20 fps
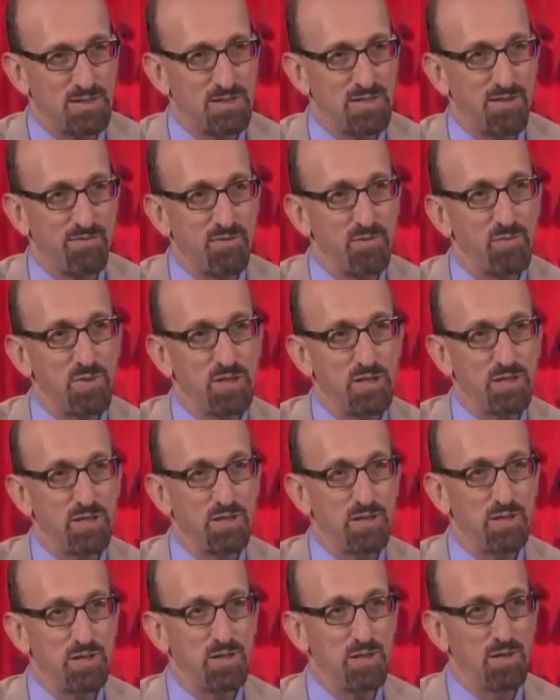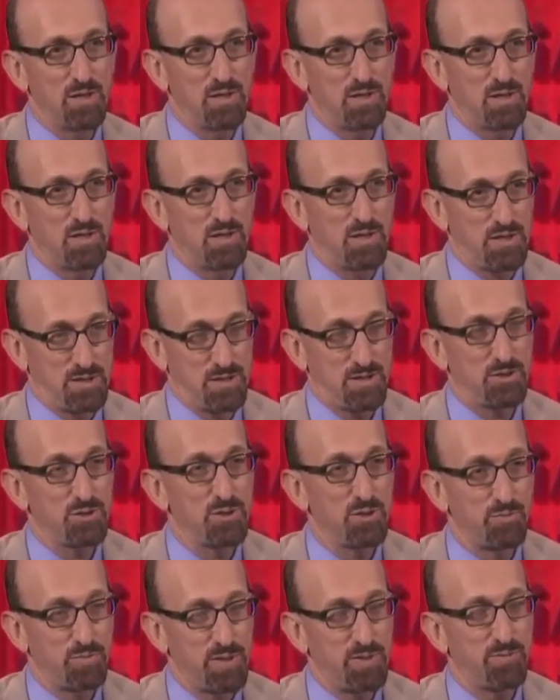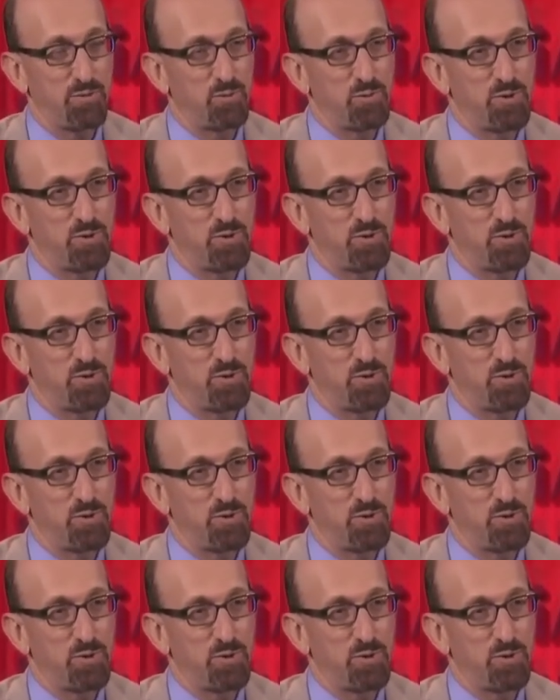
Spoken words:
7 million additional people